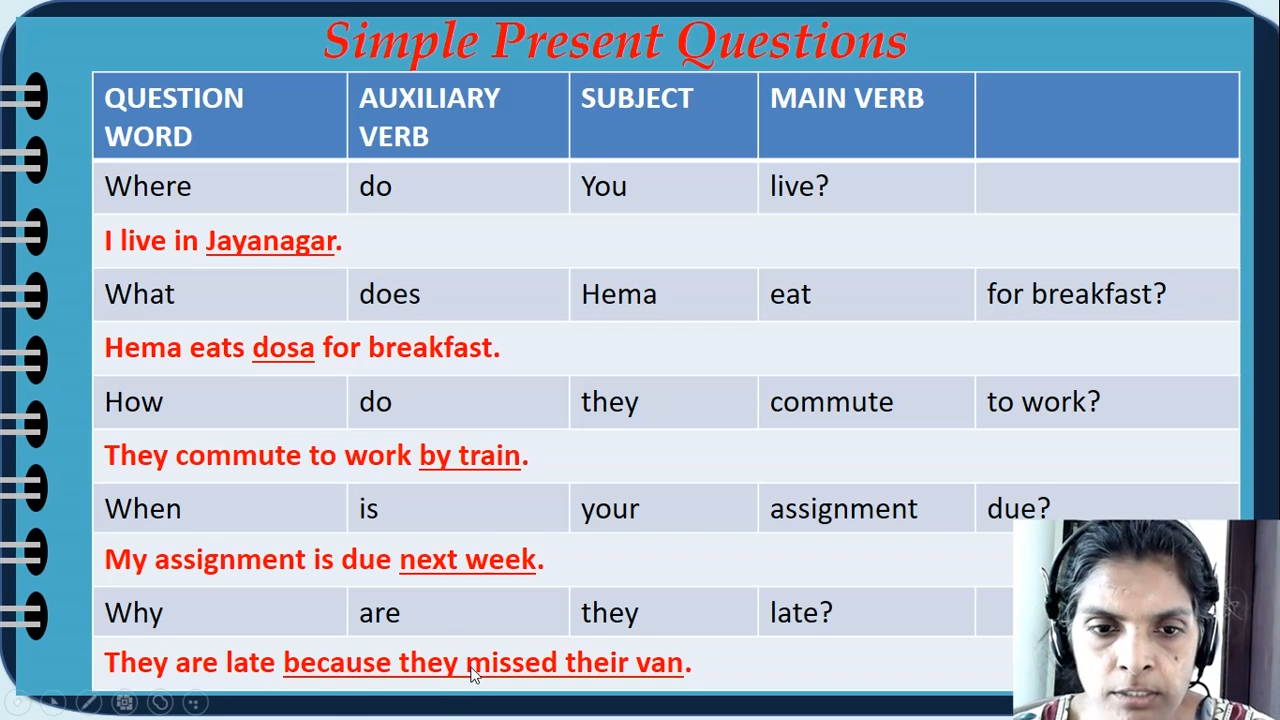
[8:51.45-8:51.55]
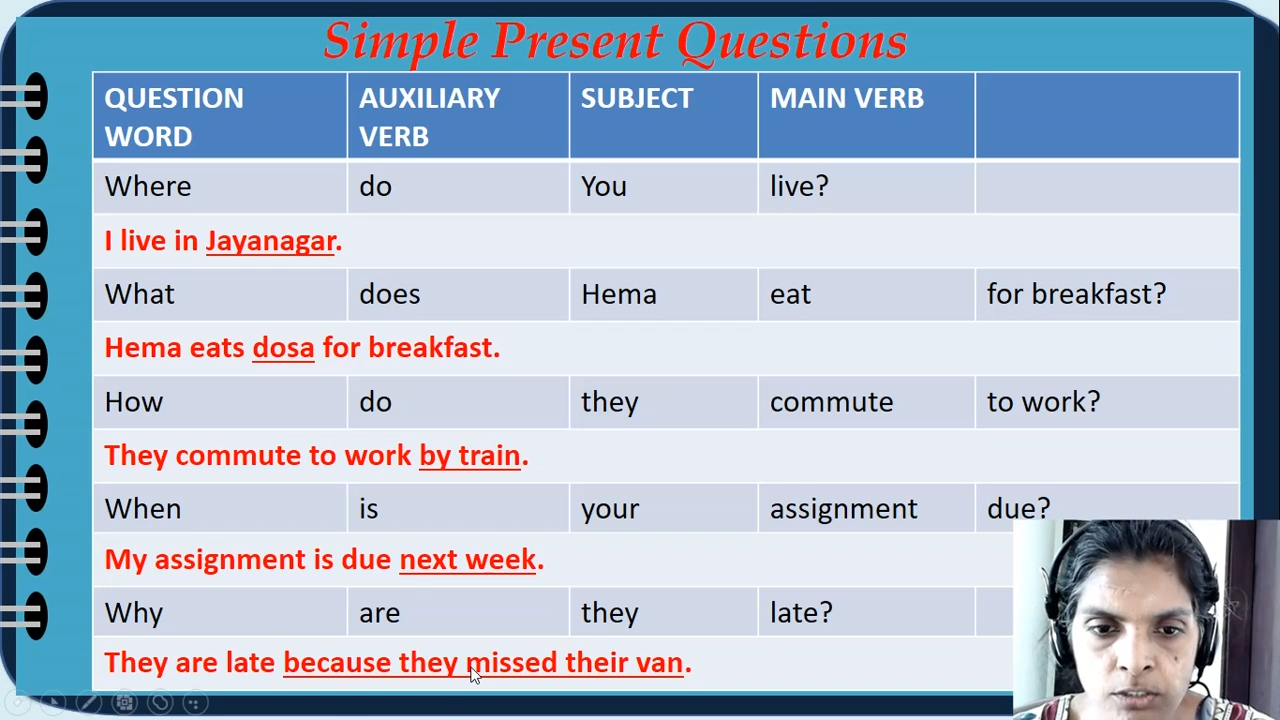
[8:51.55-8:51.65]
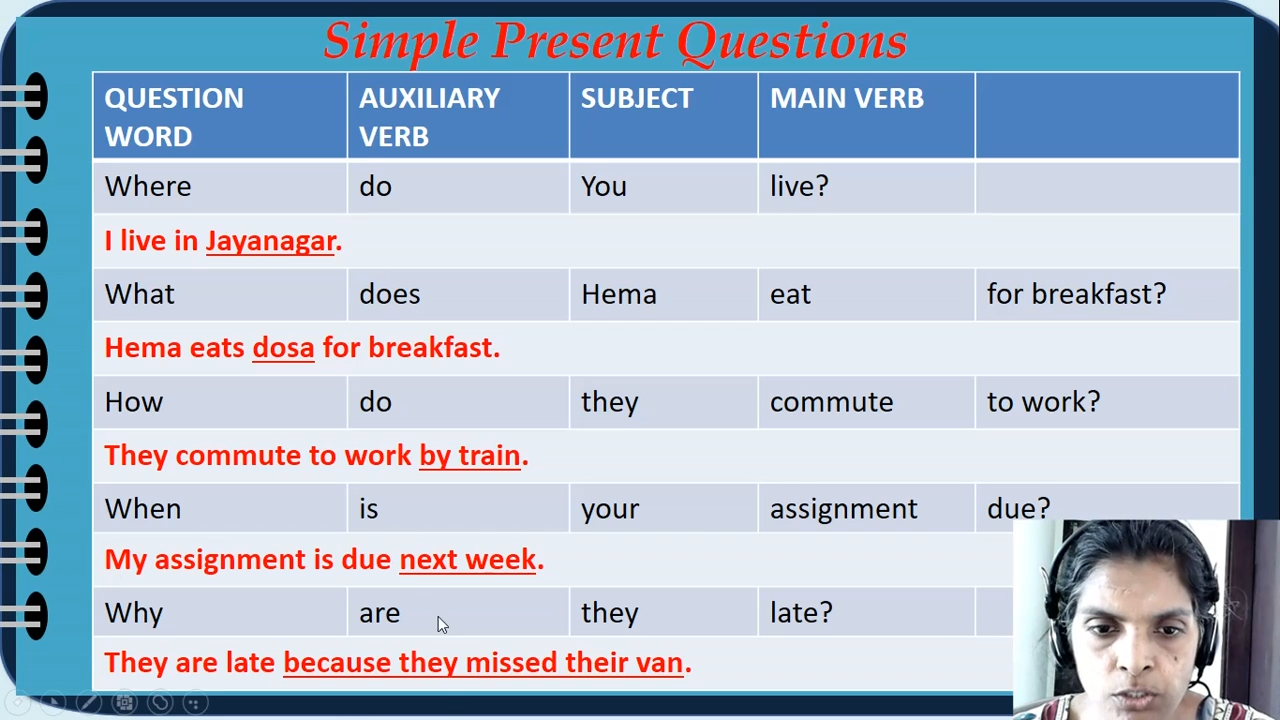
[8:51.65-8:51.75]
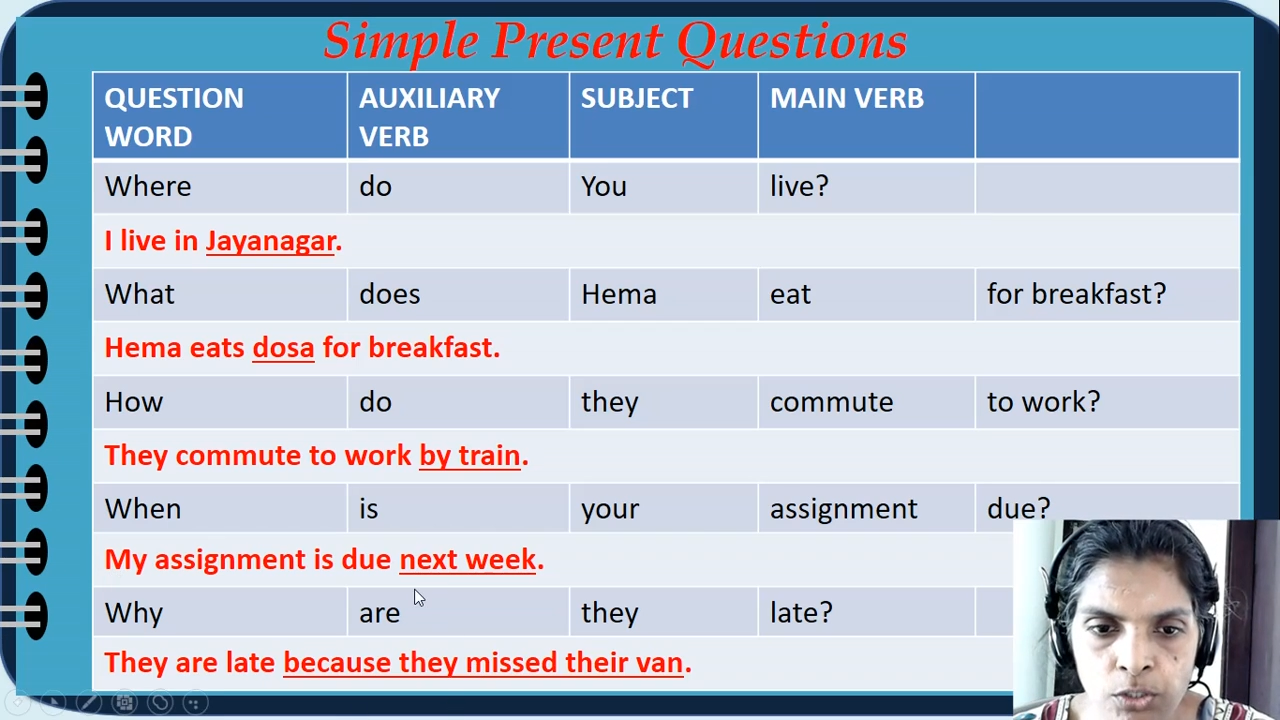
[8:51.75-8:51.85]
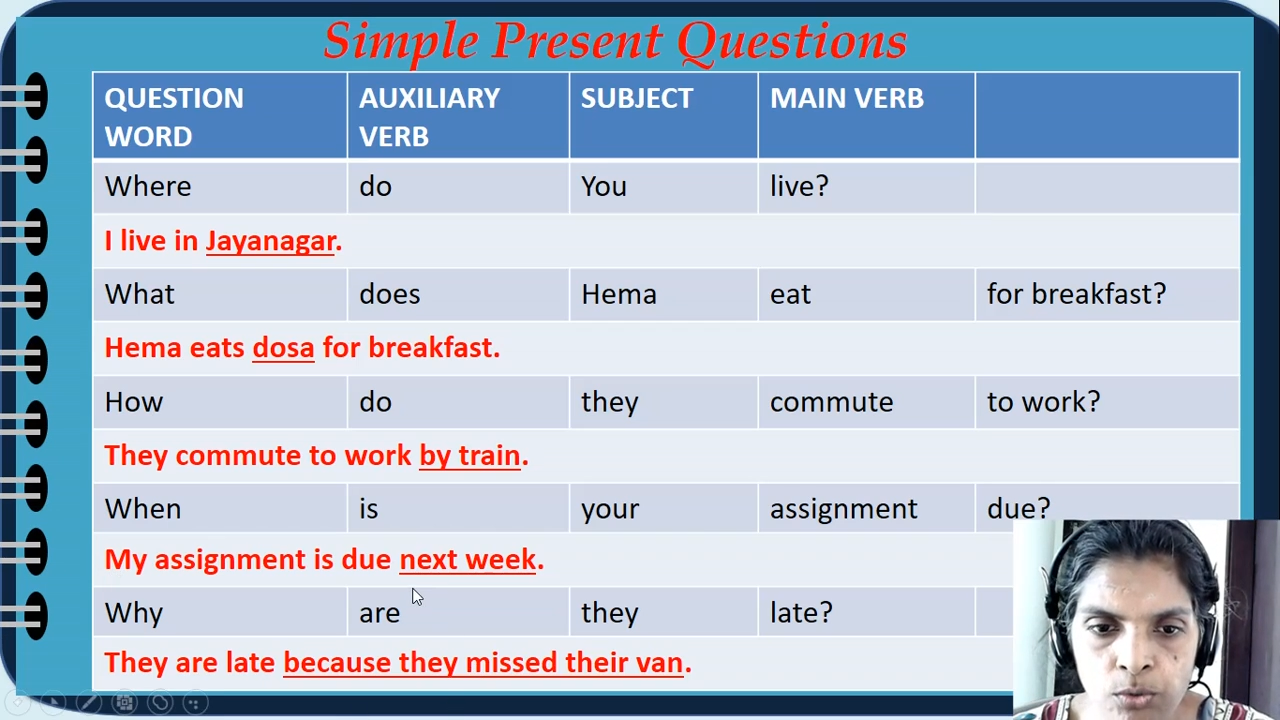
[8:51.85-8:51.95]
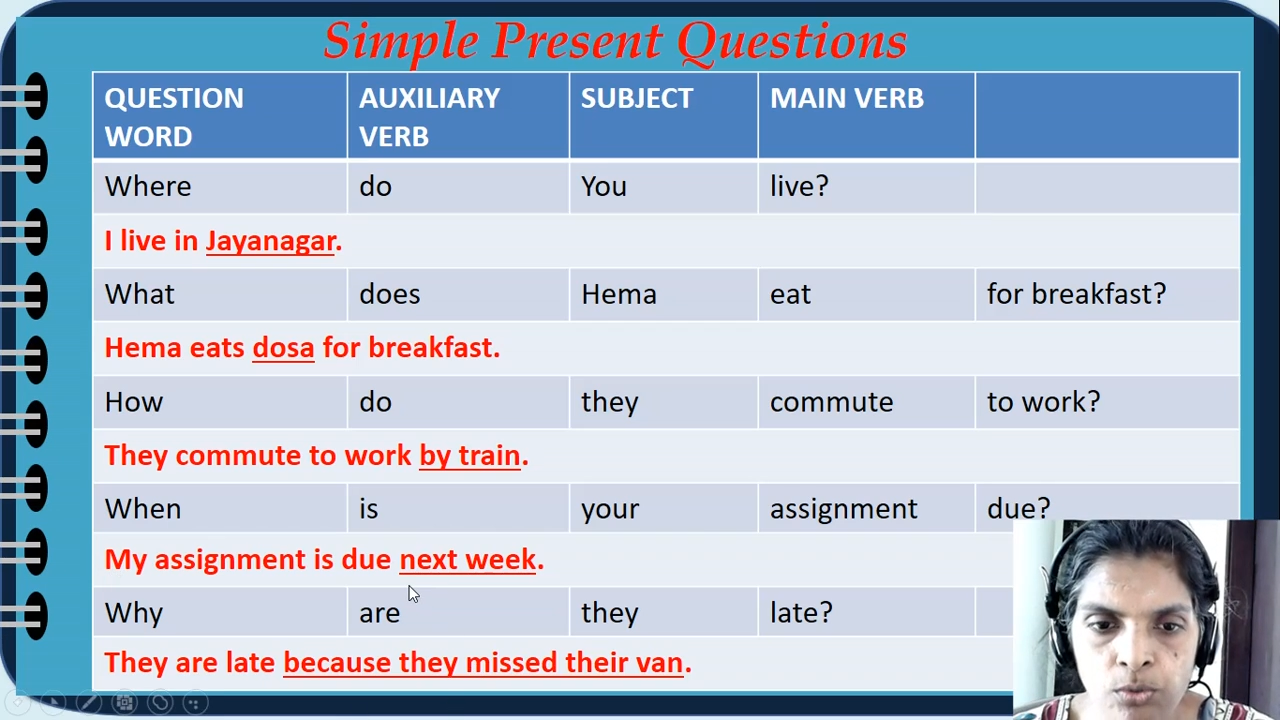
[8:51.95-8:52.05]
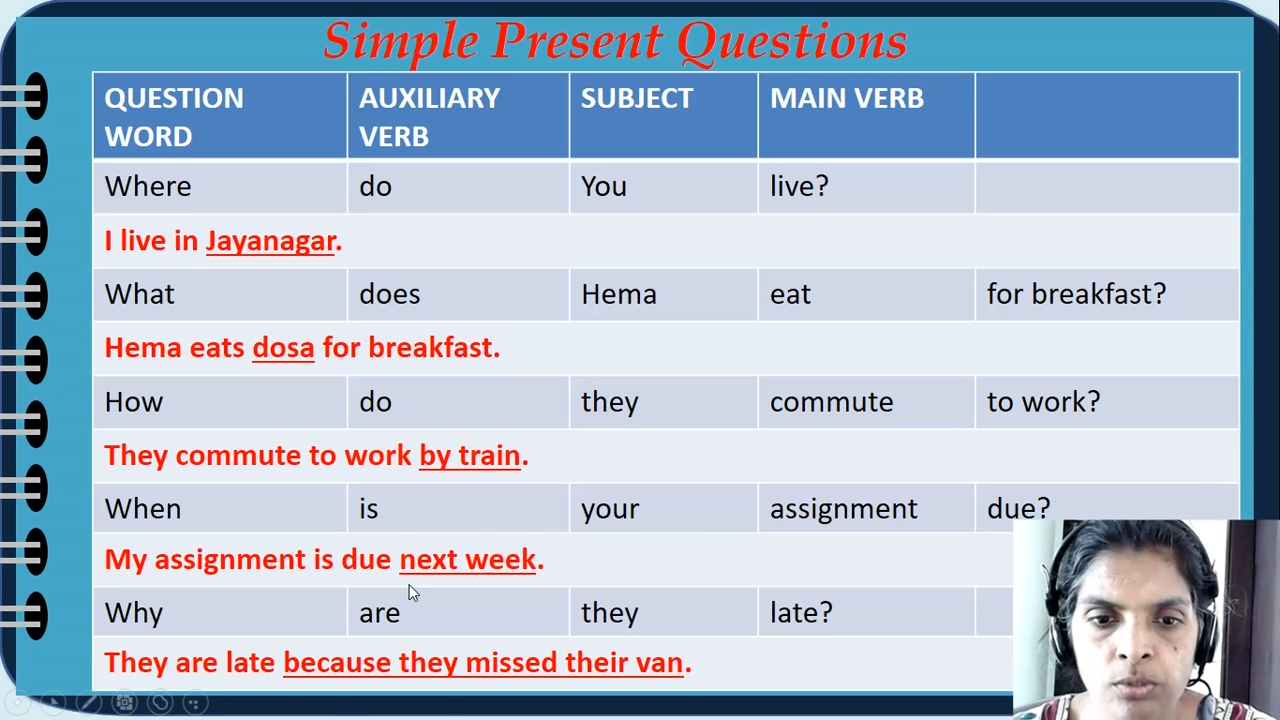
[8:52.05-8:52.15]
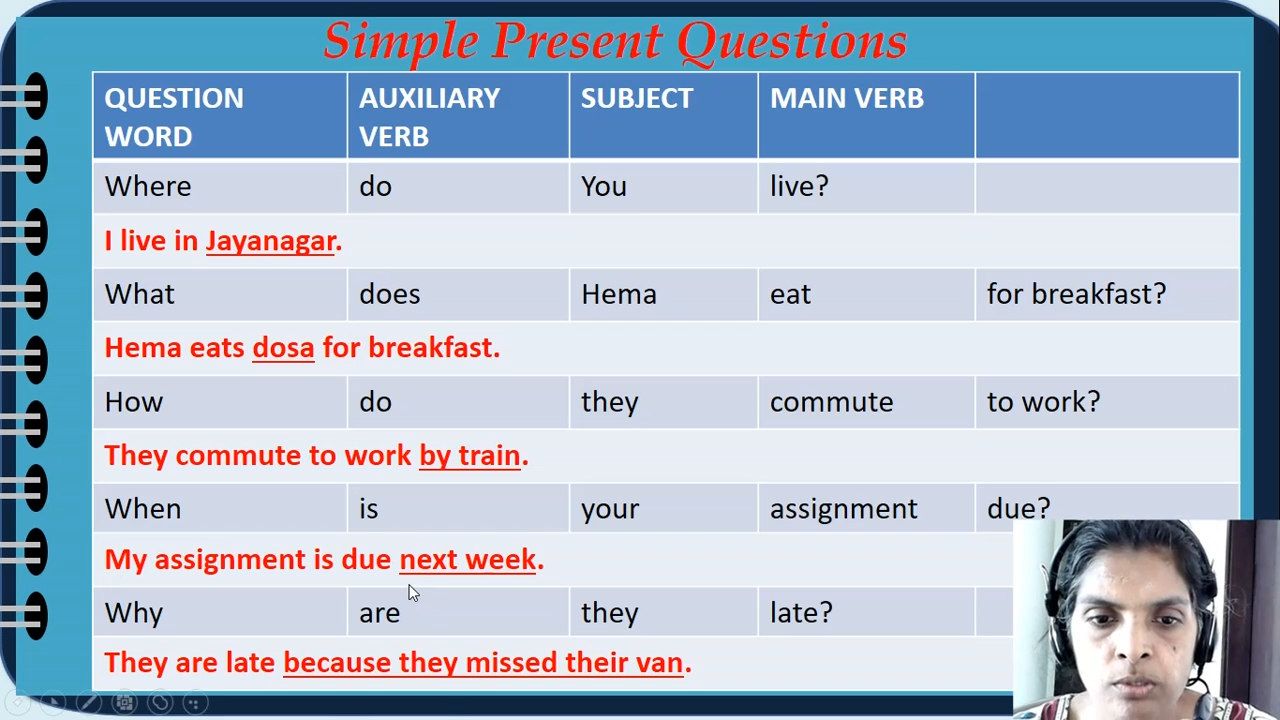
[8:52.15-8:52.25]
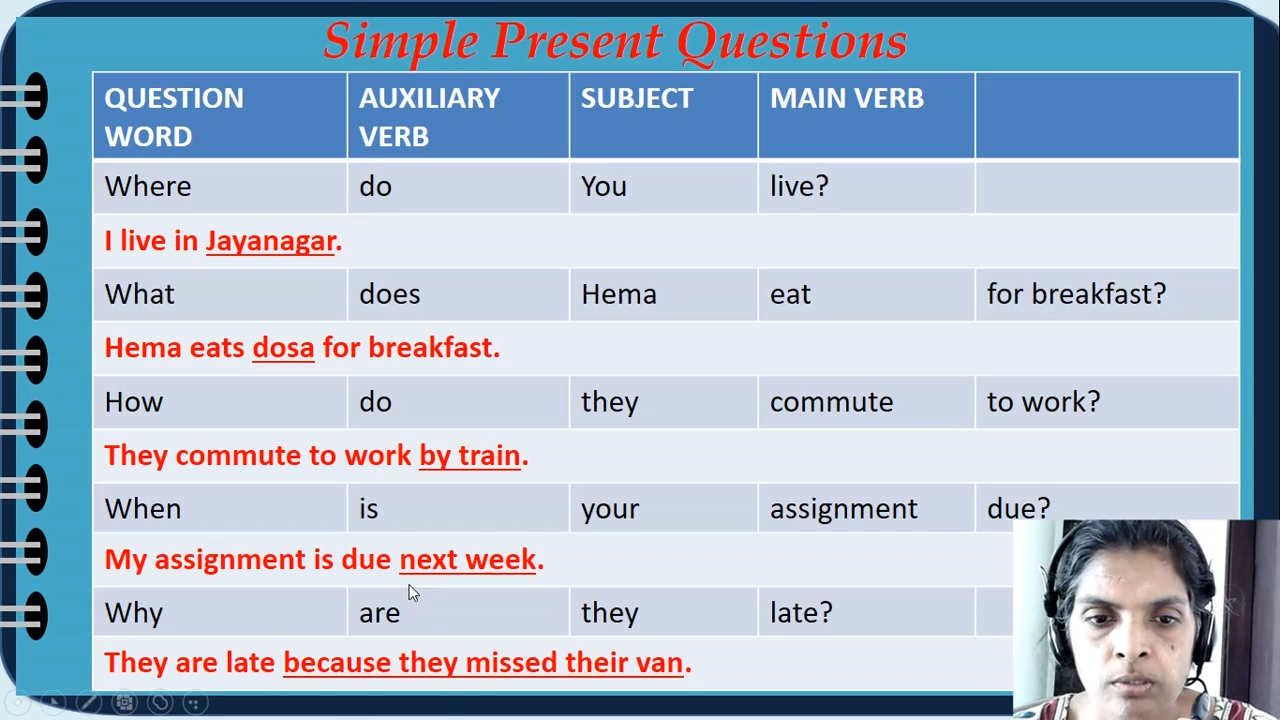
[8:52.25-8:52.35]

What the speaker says: is due